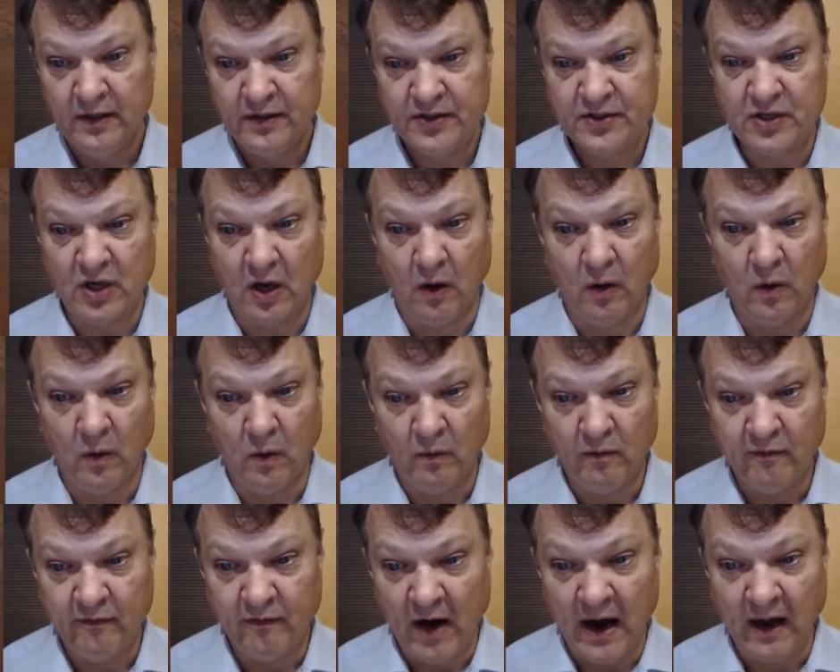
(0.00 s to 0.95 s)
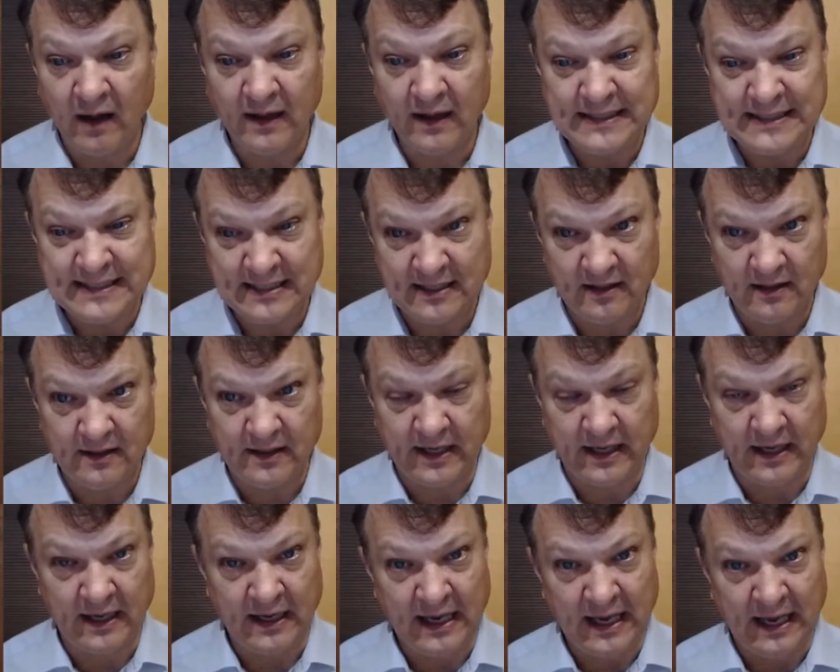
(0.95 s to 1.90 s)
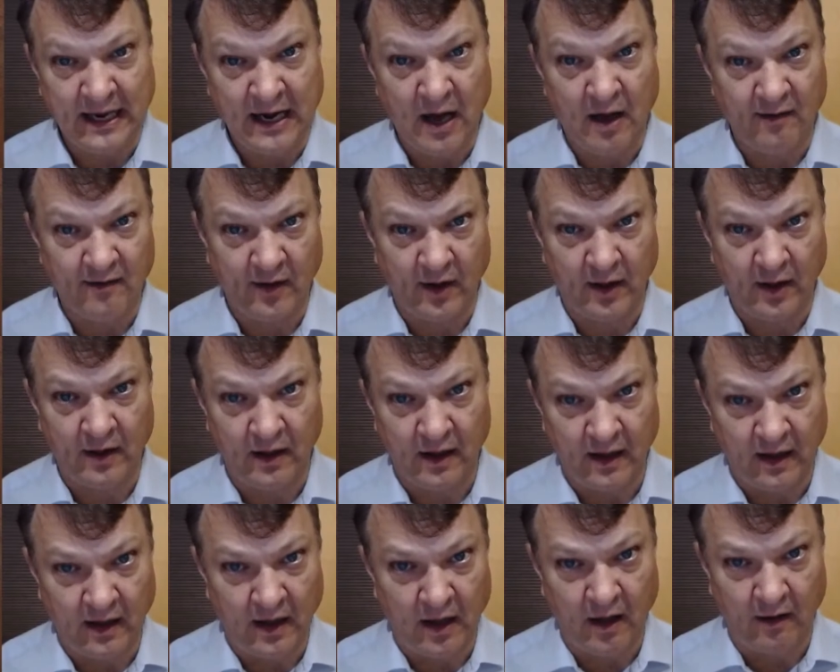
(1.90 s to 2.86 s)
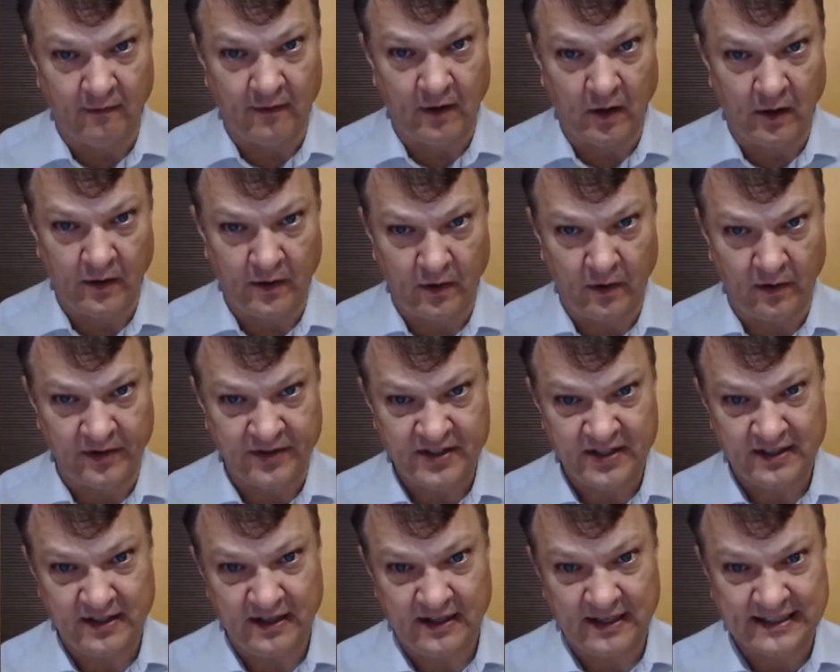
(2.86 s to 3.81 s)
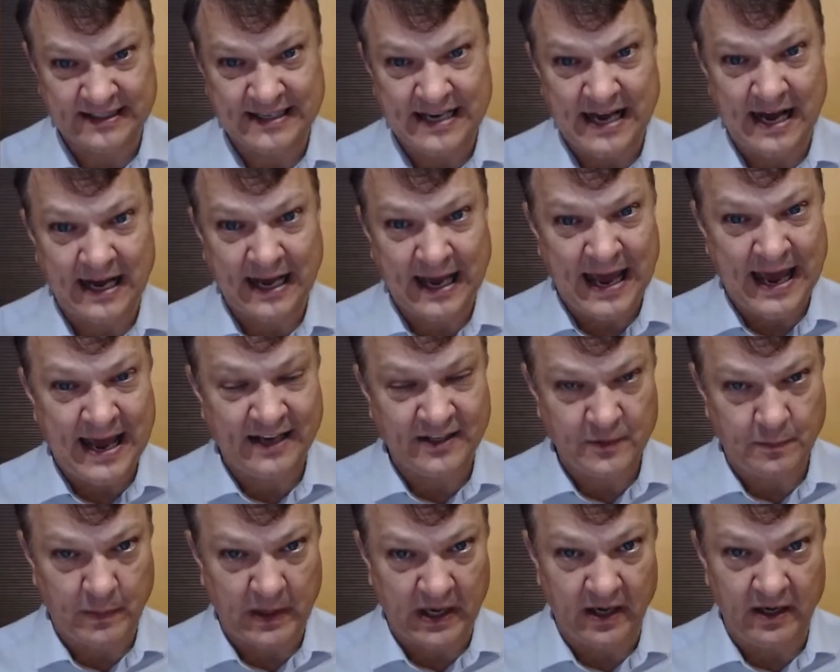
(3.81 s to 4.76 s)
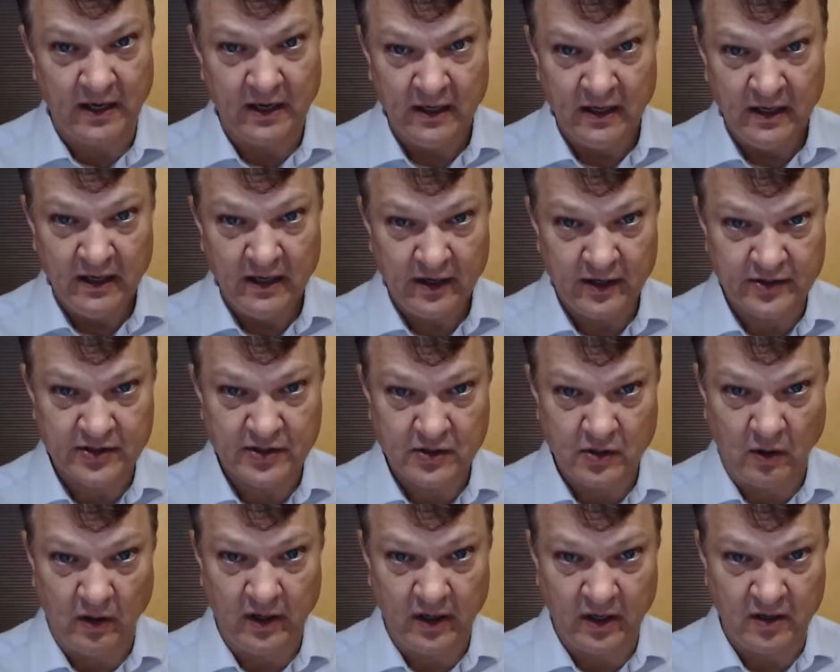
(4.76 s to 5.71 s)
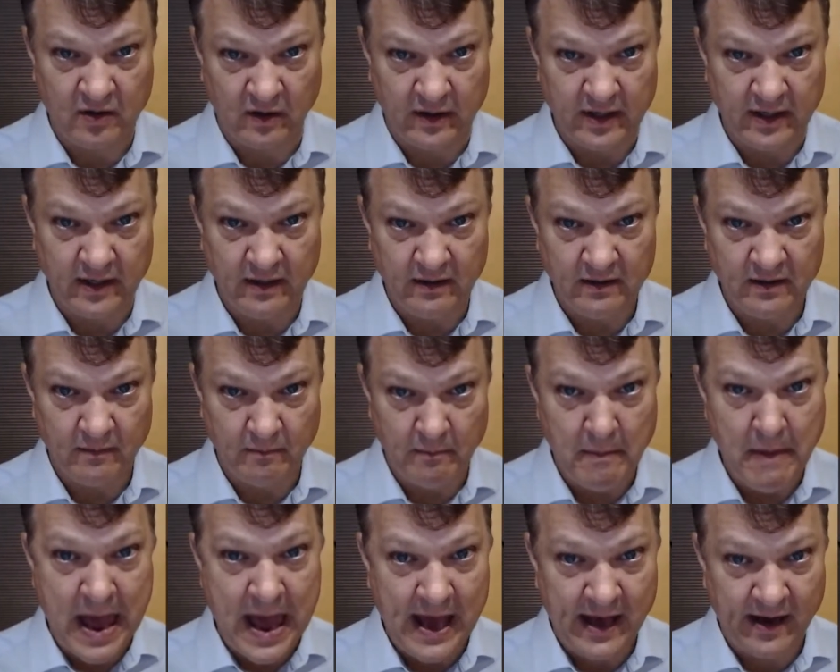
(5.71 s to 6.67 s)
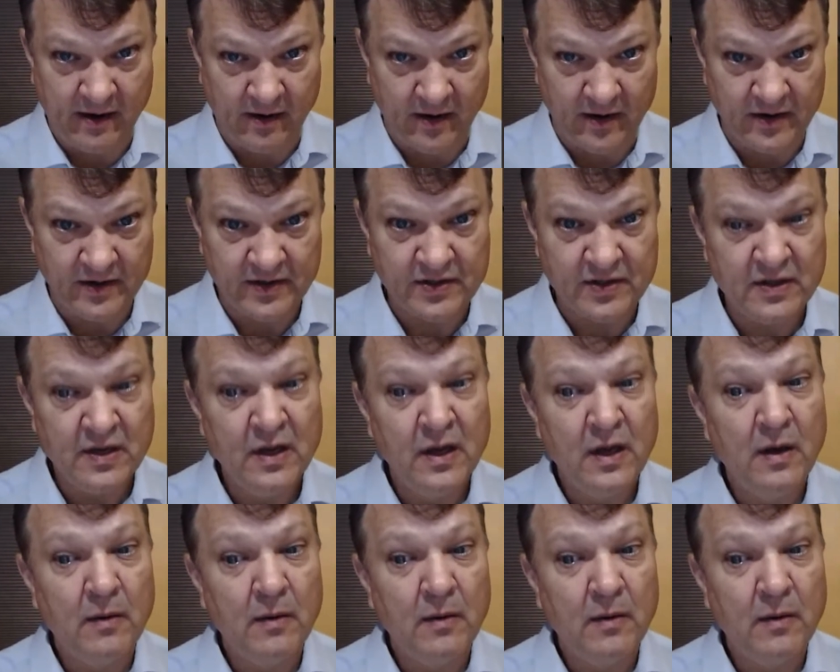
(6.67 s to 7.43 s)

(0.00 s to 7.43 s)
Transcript: So volatility and how volatile the stock has been historically matters.